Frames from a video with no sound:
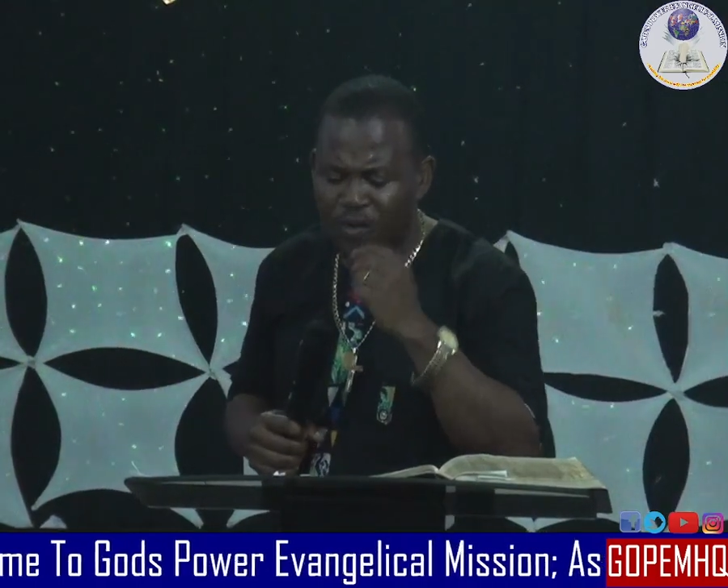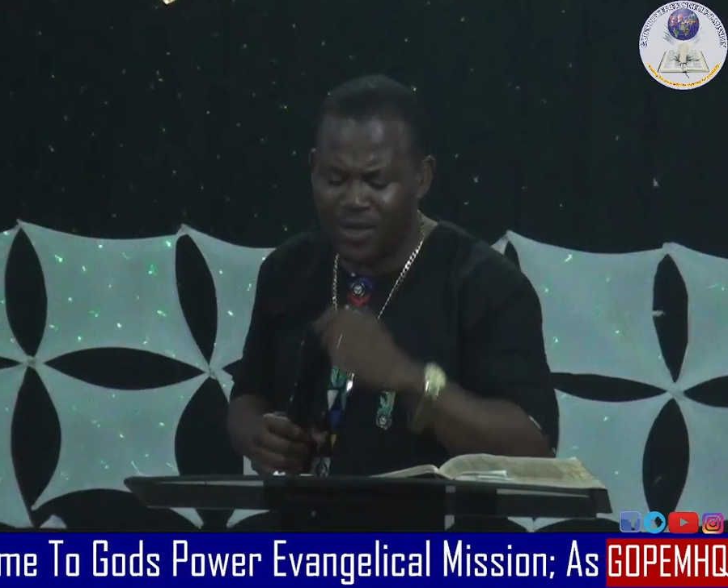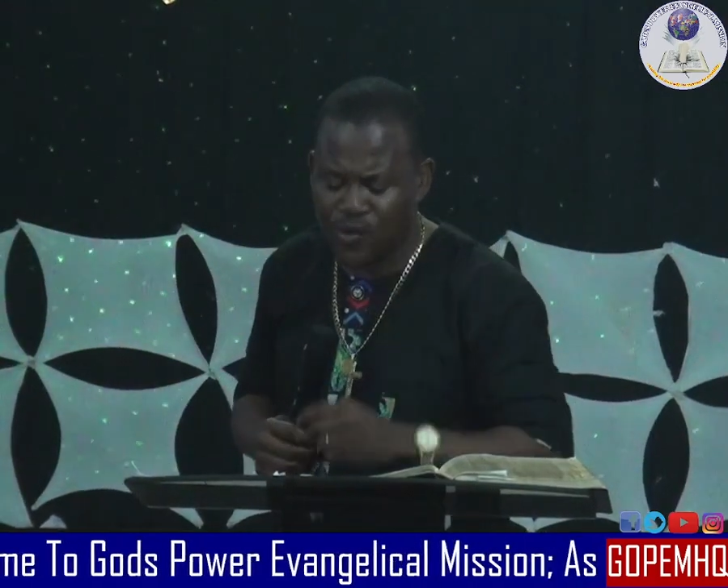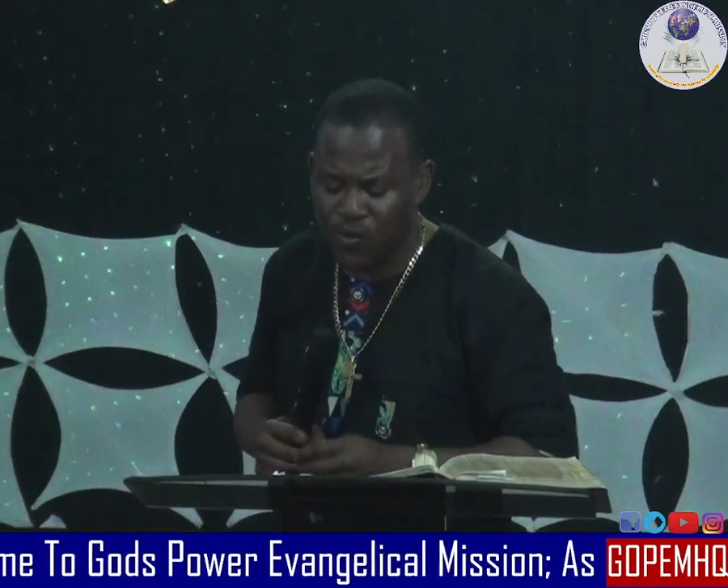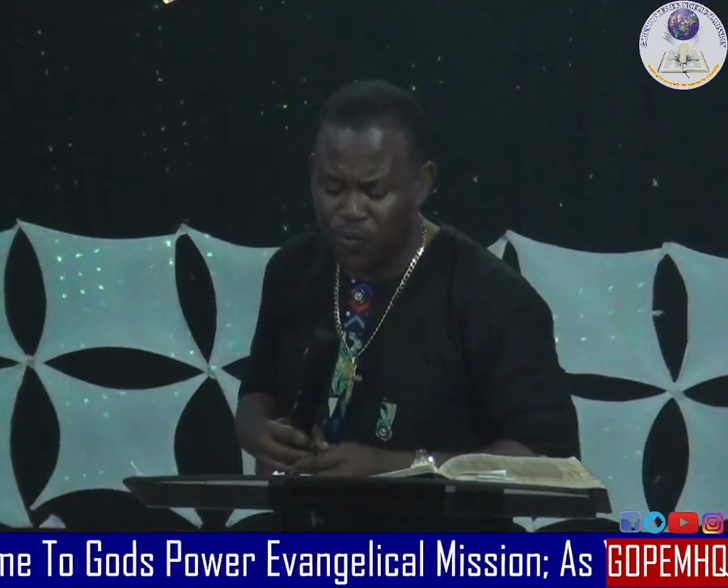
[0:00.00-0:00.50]

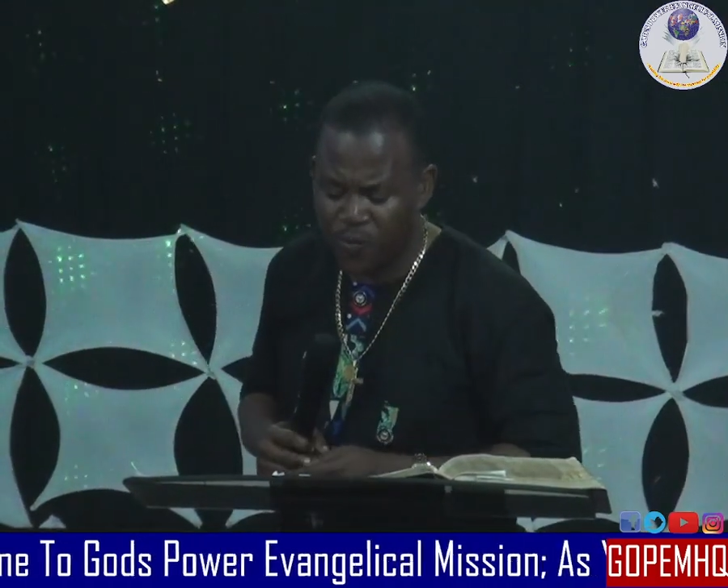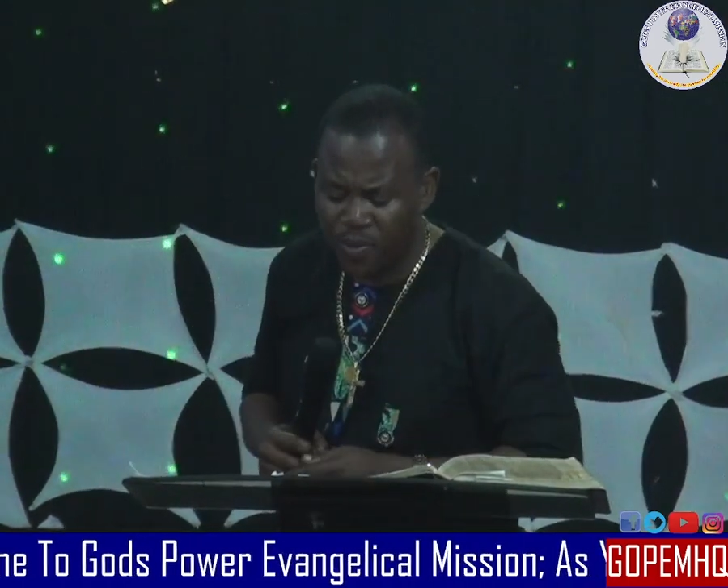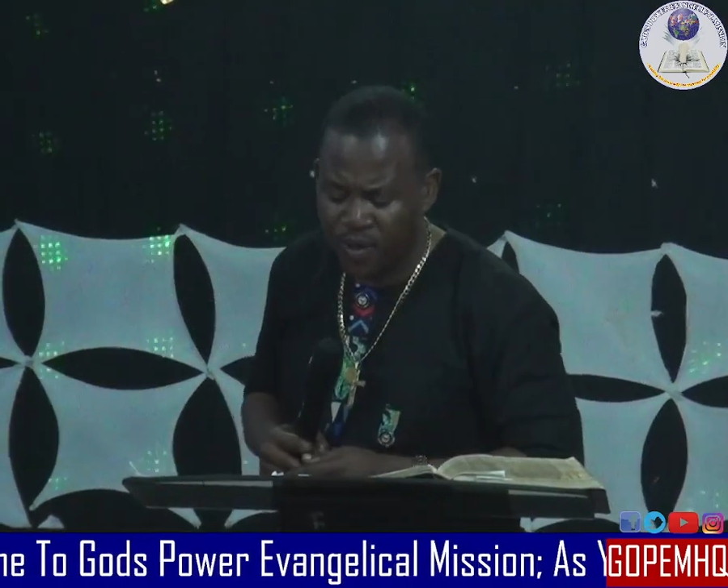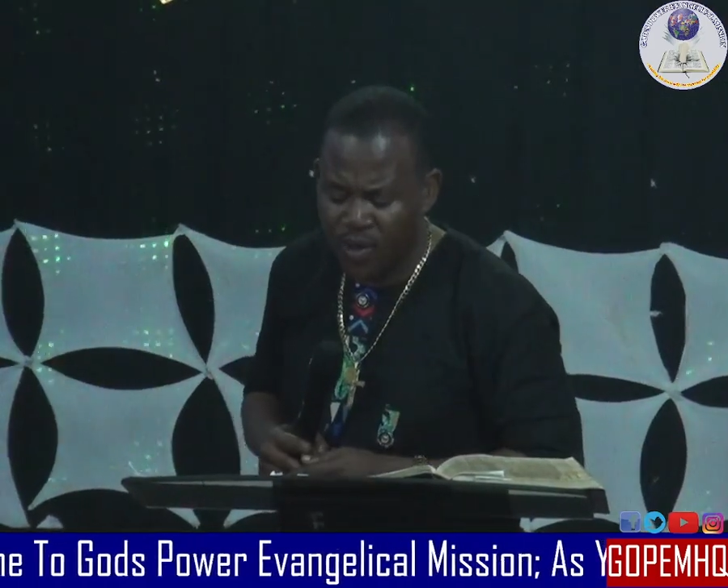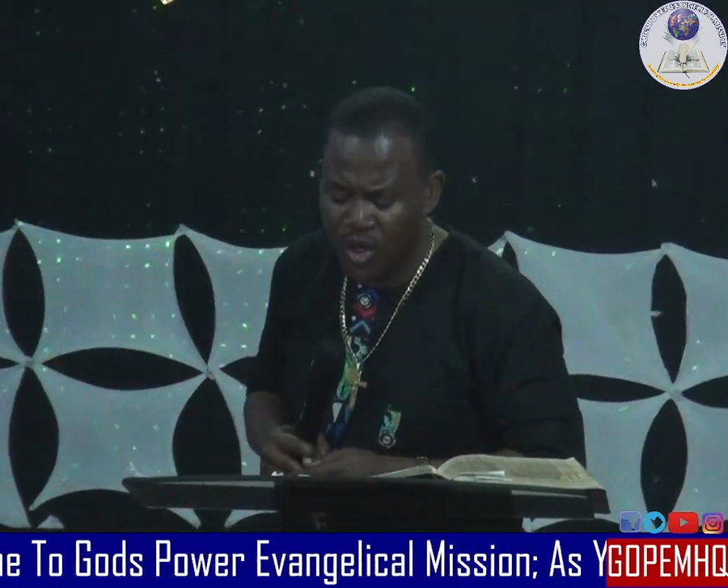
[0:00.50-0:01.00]
two.
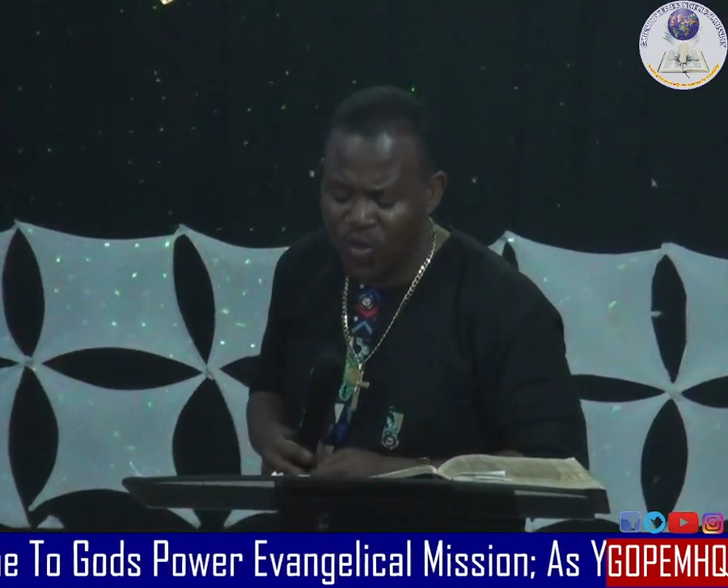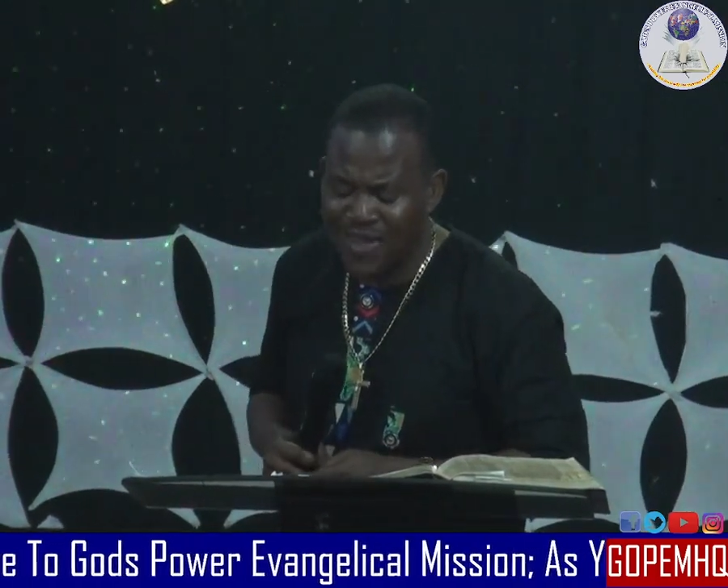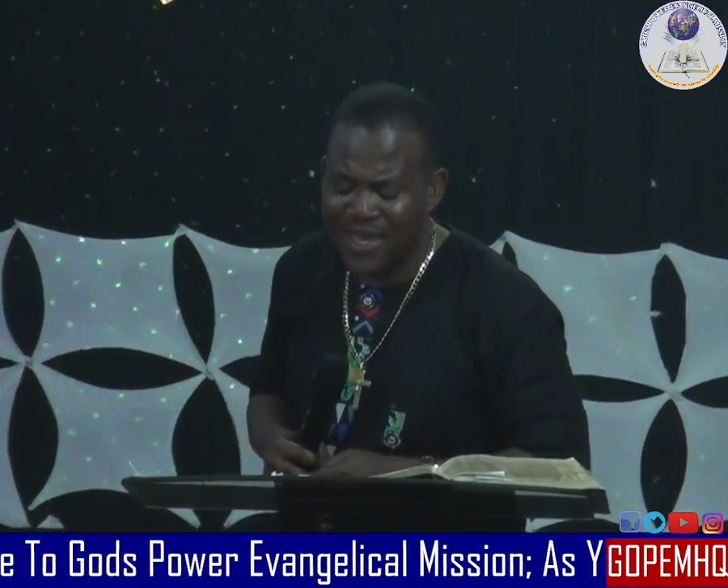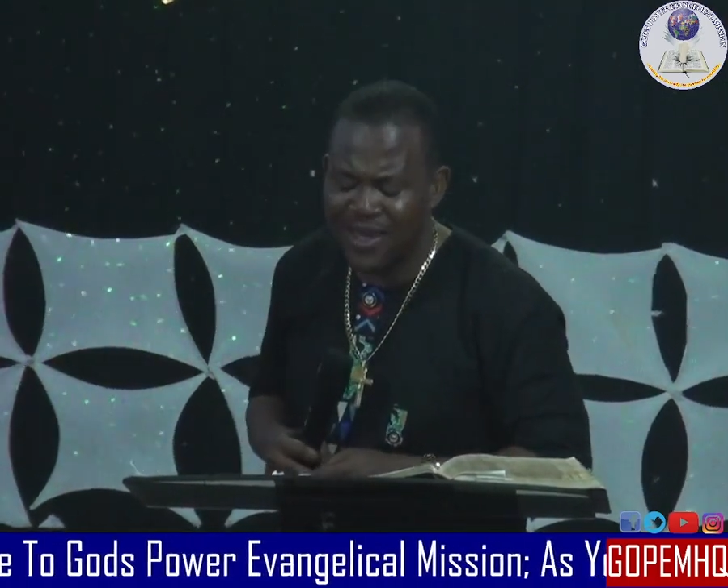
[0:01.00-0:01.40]
You see,